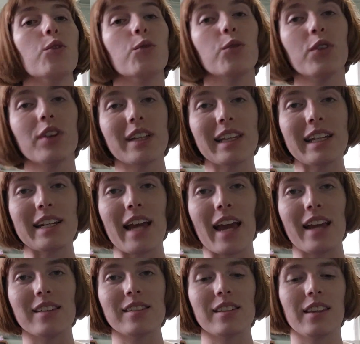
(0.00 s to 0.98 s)
really
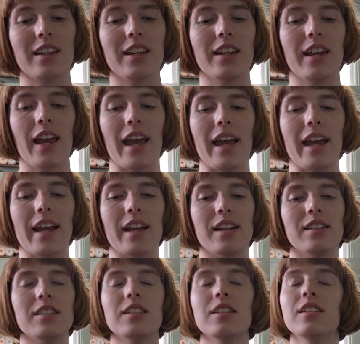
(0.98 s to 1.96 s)
nicely,
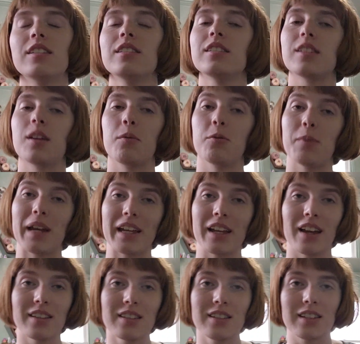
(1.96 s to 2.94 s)
and some of my
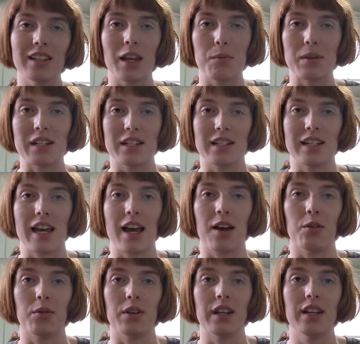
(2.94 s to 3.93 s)
cousins came into
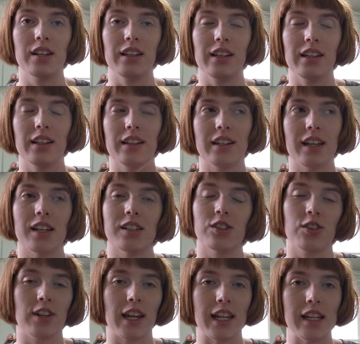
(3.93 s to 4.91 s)
town
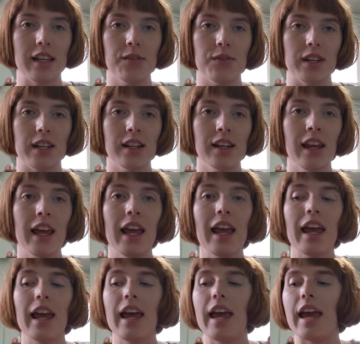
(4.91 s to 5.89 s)
yesterday evening,
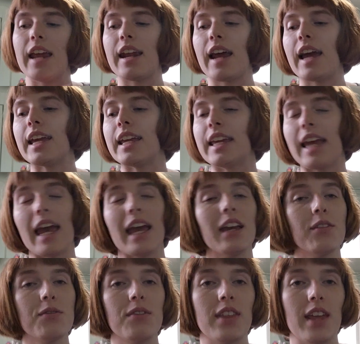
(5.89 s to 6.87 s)
and I
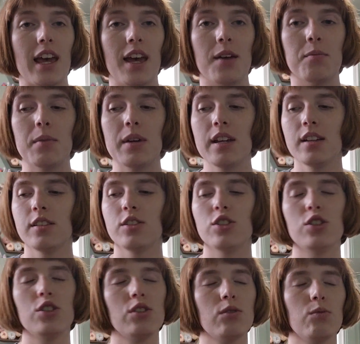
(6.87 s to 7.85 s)
gave them,
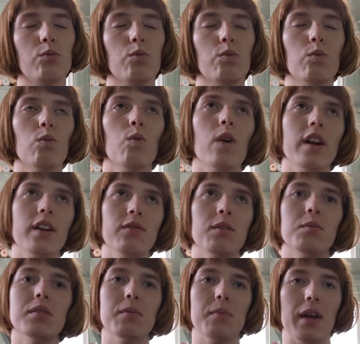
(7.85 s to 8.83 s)
one of
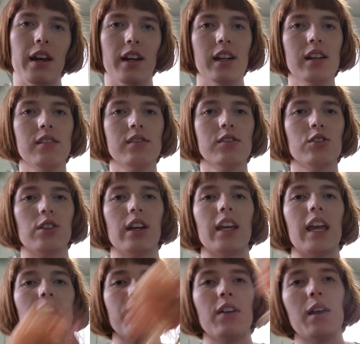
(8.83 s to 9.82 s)
them's married, so I
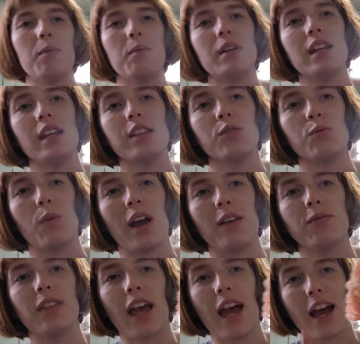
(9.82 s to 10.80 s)
gave him and his
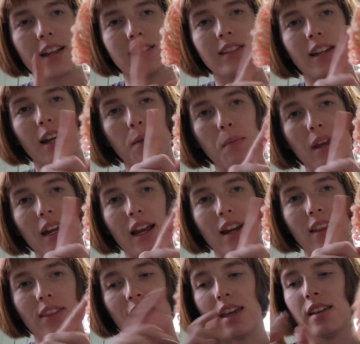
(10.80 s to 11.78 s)
wife the hats that I made
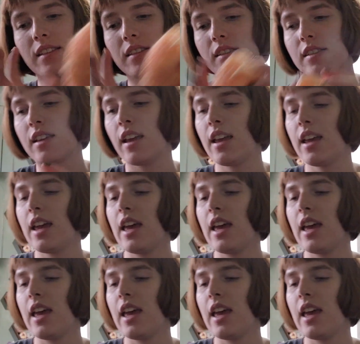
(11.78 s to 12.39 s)
out of this.